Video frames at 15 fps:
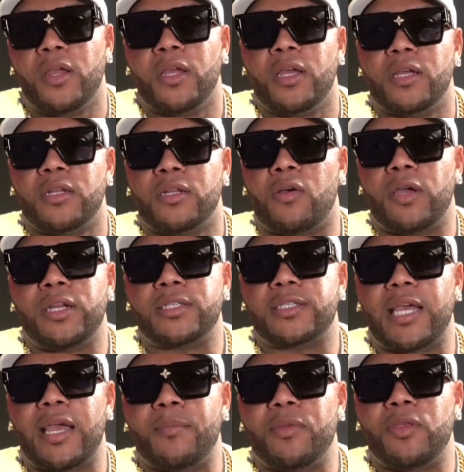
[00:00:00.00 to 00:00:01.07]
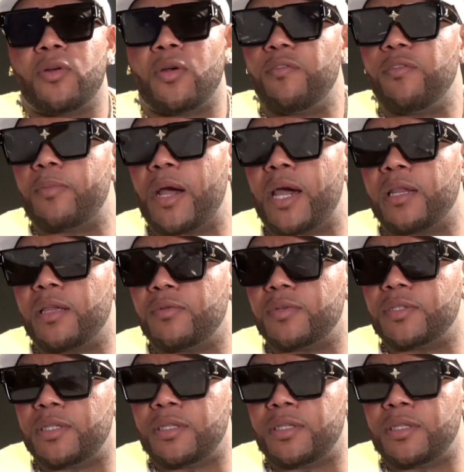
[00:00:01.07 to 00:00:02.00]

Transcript: No, at the time, you know, nobody was